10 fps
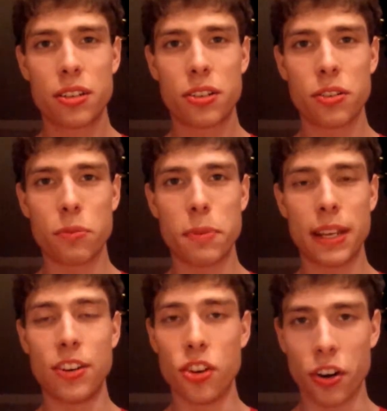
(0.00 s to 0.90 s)
to
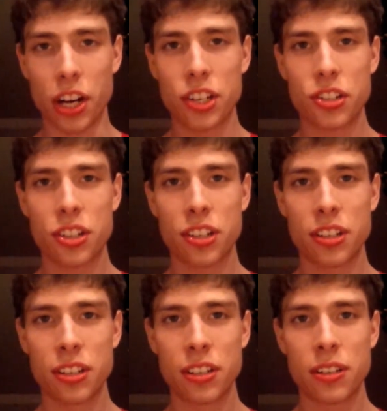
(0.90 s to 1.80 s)
be nourished
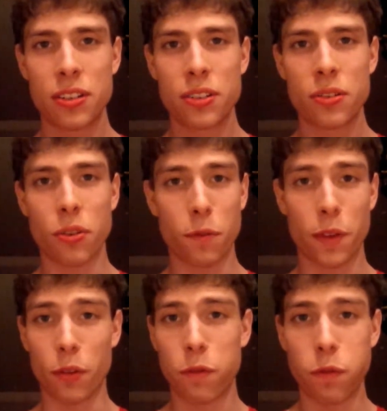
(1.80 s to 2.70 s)
or
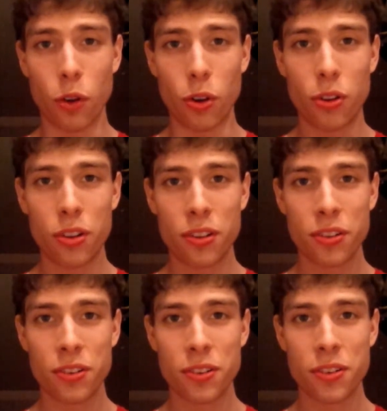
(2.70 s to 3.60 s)
feel full
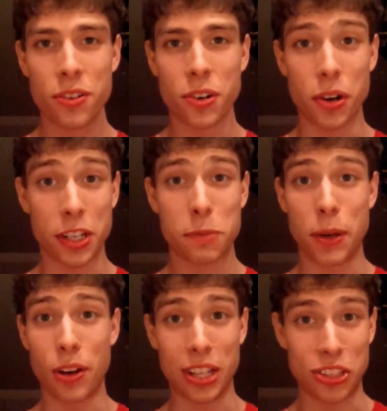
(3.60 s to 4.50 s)
or
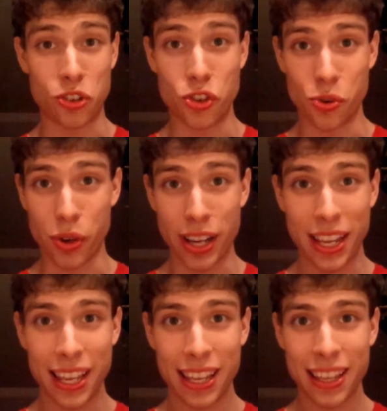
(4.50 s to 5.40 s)
experience joy